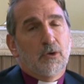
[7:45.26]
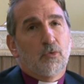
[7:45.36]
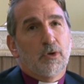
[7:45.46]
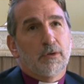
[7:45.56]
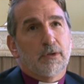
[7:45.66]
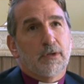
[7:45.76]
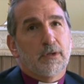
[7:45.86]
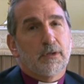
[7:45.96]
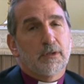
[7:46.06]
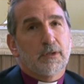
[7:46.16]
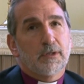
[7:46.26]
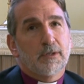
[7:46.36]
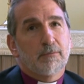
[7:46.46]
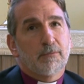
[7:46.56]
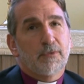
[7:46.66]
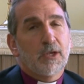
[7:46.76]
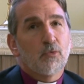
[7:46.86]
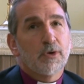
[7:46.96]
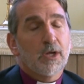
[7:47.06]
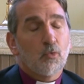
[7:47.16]
Well, they
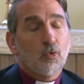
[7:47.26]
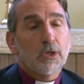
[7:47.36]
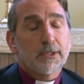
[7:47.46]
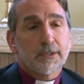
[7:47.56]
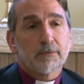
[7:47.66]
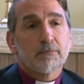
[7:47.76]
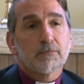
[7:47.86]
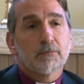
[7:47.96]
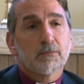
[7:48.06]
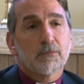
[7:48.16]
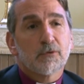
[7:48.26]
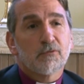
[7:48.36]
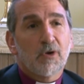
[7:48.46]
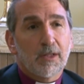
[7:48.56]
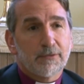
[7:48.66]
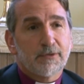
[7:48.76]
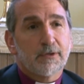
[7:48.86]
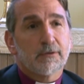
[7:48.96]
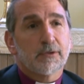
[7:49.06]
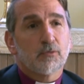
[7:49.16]
were not willing to
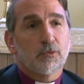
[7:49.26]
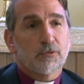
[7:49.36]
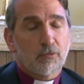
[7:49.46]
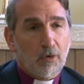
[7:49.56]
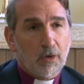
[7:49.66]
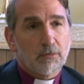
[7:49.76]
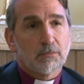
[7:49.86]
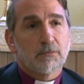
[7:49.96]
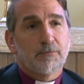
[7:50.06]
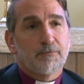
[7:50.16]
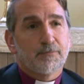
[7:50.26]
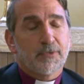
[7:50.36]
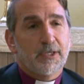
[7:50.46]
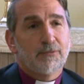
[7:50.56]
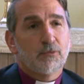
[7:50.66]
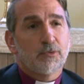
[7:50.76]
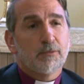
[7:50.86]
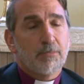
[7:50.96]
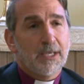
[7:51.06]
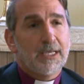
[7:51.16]
voluntarily withdraw, even with
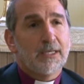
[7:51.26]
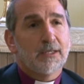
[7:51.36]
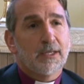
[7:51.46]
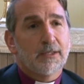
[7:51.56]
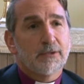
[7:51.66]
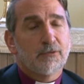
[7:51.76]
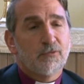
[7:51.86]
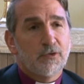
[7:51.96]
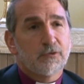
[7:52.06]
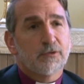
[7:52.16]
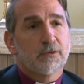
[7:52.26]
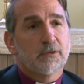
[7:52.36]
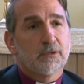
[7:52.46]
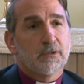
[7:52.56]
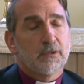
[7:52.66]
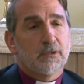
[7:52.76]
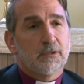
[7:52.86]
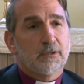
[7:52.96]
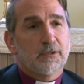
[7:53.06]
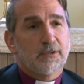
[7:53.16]
the pain and the division
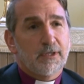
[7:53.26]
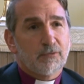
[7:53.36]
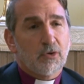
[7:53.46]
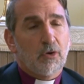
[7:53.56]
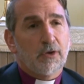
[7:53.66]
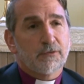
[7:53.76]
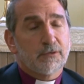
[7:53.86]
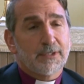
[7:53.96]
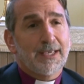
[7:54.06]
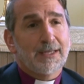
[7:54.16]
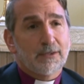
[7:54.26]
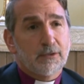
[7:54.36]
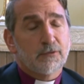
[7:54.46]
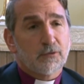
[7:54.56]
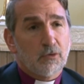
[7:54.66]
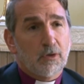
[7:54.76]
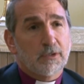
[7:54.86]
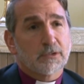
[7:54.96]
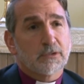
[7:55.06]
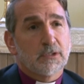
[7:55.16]
that they have caused and Canada has
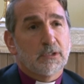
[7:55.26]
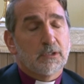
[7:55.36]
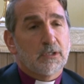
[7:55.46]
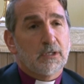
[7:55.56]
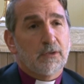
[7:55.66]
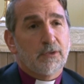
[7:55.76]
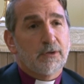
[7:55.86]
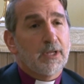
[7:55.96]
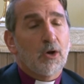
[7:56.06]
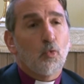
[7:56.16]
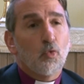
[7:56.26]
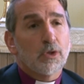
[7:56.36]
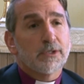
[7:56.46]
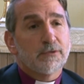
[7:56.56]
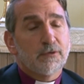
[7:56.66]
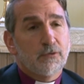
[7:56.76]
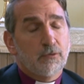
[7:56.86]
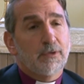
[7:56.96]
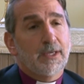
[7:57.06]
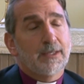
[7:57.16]
caused. They're not willing to
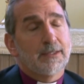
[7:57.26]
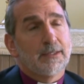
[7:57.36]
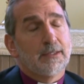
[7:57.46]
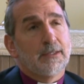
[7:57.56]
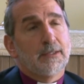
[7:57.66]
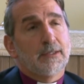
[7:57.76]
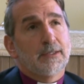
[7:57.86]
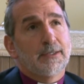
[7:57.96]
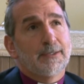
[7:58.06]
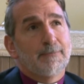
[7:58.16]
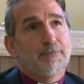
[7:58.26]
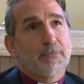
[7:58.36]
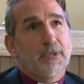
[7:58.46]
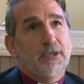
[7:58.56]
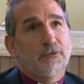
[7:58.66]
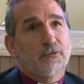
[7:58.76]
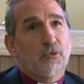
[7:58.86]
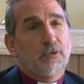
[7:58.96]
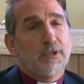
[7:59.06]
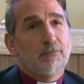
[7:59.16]
do that. And
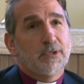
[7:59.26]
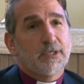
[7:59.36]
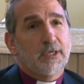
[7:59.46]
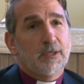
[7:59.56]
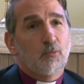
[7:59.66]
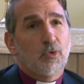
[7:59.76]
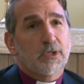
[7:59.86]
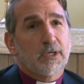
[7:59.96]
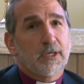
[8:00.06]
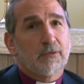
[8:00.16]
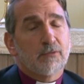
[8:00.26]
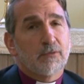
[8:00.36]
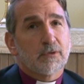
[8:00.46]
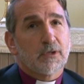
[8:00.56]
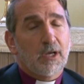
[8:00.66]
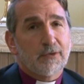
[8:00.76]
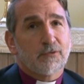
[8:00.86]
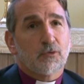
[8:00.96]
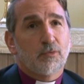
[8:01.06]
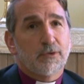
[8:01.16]
so then it became, what kind of
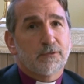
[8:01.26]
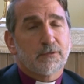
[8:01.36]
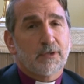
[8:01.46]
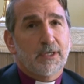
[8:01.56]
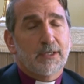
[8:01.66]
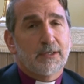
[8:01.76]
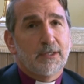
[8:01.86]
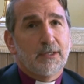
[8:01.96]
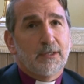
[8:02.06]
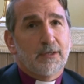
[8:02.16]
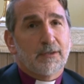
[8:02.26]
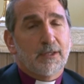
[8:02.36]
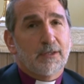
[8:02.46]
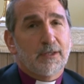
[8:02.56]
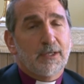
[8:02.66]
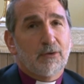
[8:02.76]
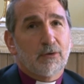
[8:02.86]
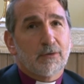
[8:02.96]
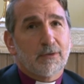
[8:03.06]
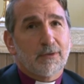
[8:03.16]
consequence? And they
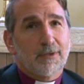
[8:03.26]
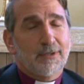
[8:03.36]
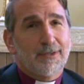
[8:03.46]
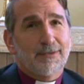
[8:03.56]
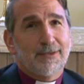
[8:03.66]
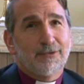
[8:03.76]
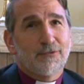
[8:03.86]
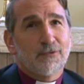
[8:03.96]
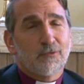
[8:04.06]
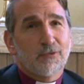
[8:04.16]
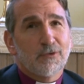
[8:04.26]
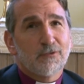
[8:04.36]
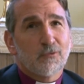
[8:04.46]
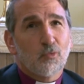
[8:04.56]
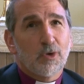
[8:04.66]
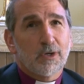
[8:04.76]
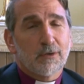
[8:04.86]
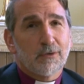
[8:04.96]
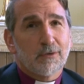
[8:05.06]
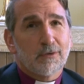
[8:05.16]
aren't, and this is
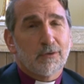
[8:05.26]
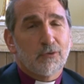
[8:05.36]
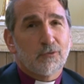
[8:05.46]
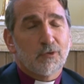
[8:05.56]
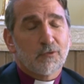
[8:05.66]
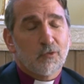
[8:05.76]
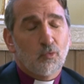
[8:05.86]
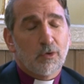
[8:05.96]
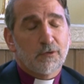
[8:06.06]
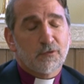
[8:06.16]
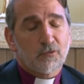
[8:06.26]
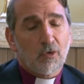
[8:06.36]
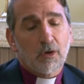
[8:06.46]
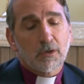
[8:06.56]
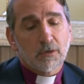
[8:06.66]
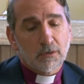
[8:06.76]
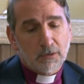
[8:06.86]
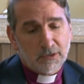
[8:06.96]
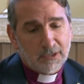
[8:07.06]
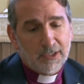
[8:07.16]
where those of us who wanted stronger
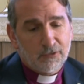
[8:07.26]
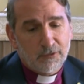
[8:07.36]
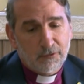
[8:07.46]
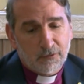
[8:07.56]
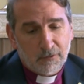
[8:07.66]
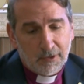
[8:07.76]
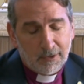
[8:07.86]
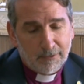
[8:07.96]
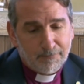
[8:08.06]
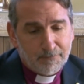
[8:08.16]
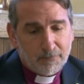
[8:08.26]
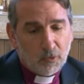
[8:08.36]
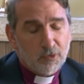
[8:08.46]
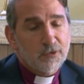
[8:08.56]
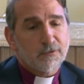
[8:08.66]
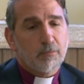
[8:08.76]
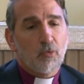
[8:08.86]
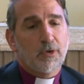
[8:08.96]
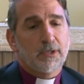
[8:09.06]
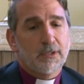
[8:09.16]
sanctions were
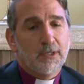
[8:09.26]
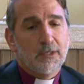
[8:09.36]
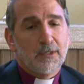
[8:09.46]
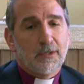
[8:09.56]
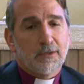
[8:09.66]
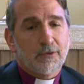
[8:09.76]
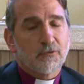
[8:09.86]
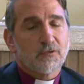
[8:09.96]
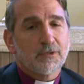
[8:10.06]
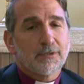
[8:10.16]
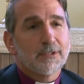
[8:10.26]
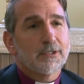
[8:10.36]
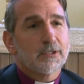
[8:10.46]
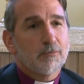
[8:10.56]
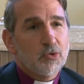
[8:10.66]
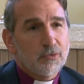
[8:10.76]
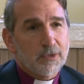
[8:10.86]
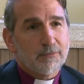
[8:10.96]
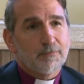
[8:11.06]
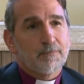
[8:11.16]
disappointed. They're still in the
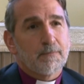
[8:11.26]
communion.